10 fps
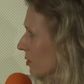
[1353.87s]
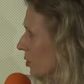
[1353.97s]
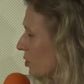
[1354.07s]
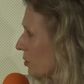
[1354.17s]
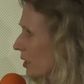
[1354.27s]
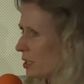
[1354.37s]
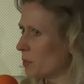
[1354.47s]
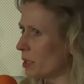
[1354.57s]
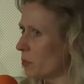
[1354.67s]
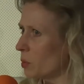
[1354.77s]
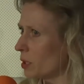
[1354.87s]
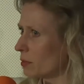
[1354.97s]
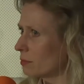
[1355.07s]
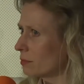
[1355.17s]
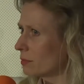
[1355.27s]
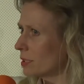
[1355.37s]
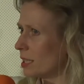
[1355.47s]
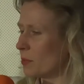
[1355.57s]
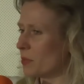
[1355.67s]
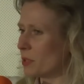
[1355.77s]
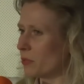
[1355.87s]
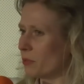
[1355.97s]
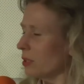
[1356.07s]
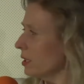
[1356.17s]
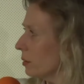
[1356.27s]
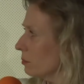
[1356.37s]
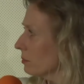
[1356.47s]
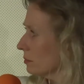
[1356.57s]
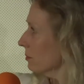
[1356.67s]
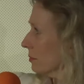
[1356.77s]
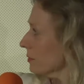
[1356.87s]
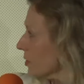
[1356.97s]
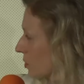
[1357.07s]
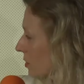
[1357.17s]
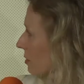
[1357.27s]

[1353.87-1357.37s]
Or should I explain it more? Sometimes I have the feeling I'm just...